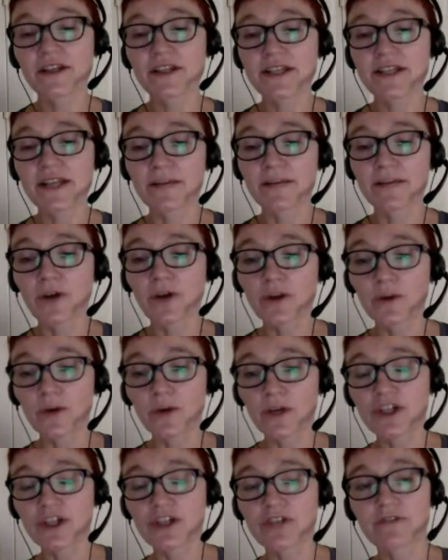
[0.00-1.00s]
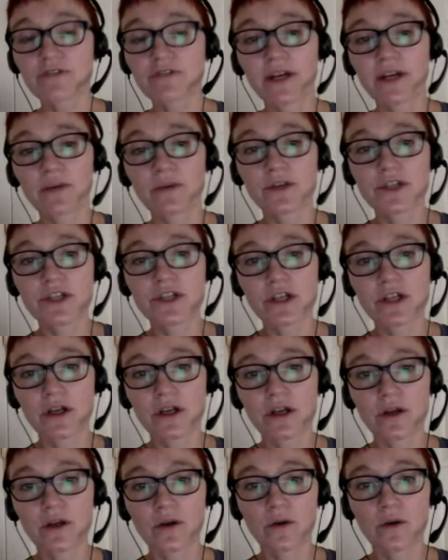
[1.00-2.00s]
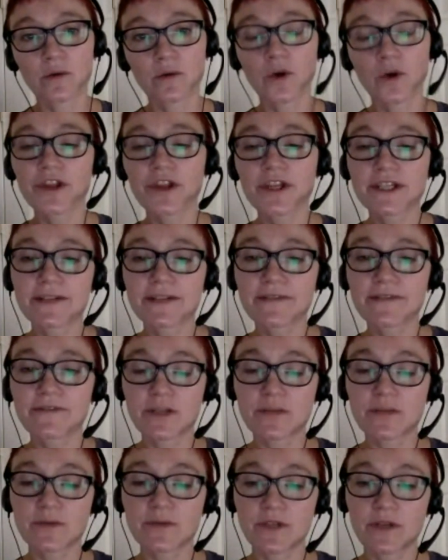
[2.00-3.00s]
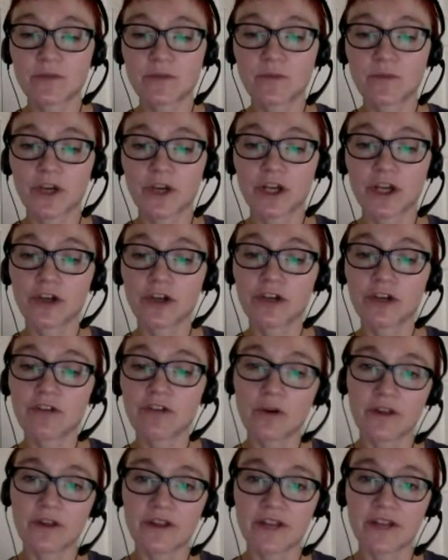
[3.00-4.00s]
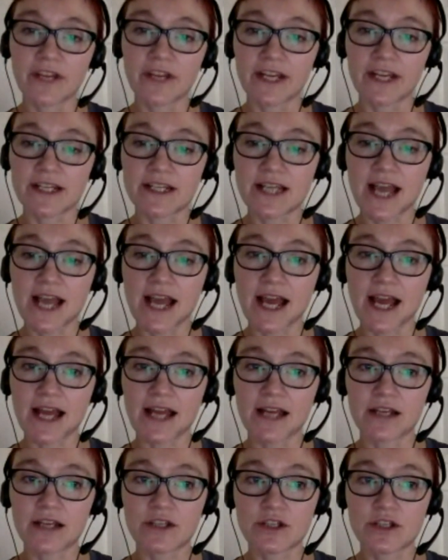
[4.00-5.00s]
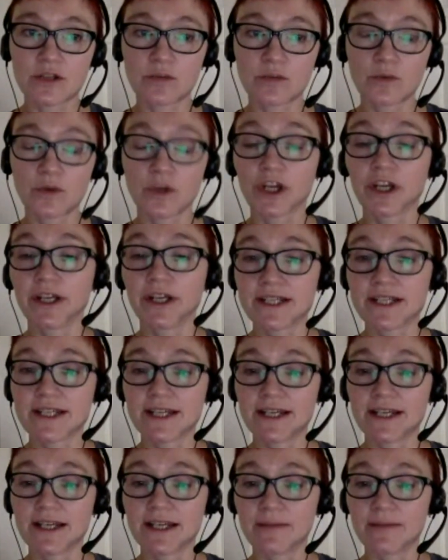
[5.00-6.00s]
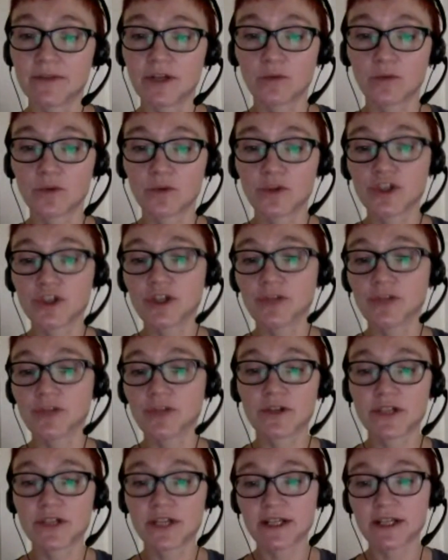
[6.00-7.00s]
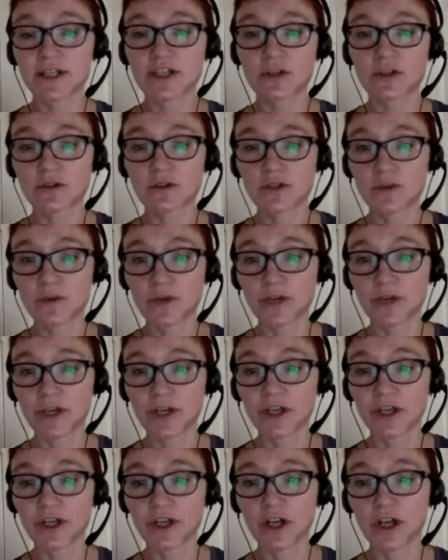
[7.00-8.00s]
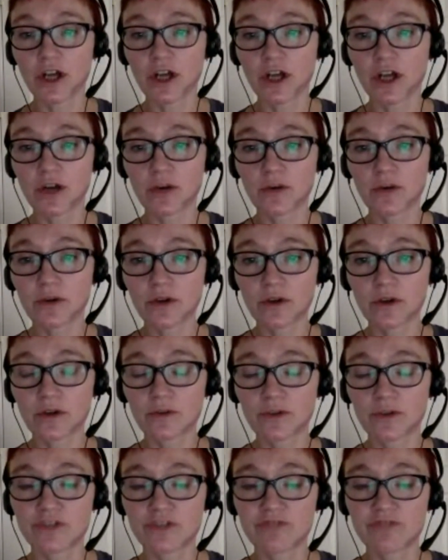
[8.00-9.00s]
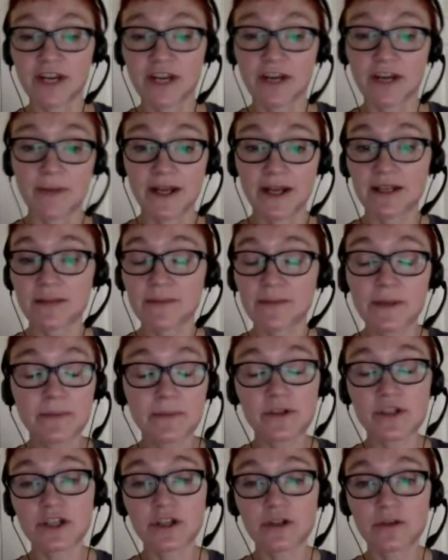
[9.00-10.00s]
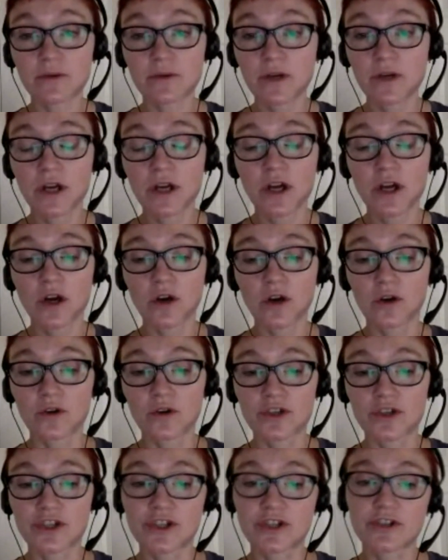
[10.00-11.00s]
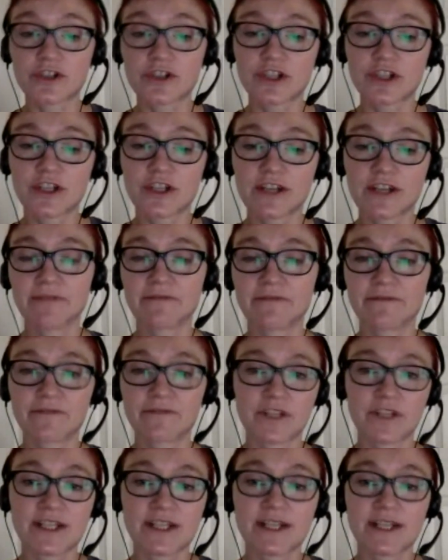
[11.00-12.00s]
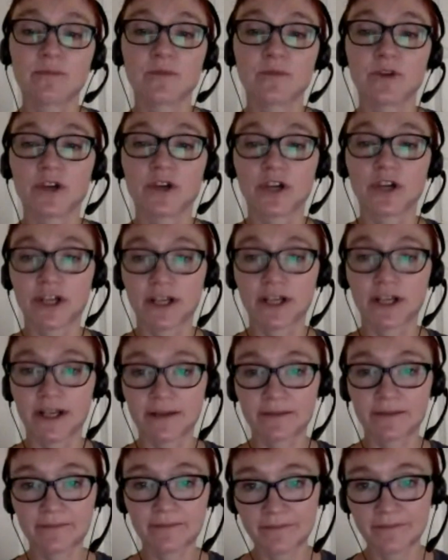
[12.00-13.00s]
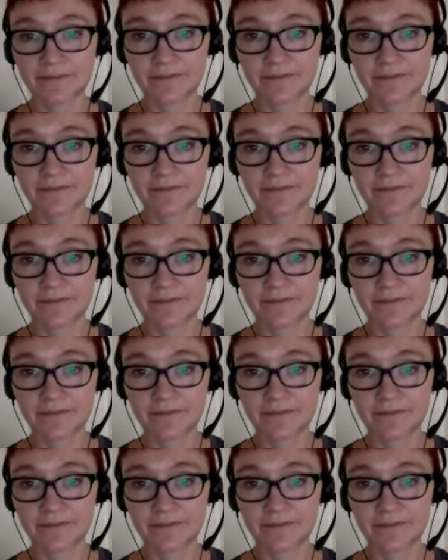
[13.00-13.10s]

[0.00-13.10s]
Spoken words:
think the second part of the question really was, what are the differences between working on your own things and working in a team? Would you be using these tools working alone? Would you recommend that people do? Or should they really be for team working?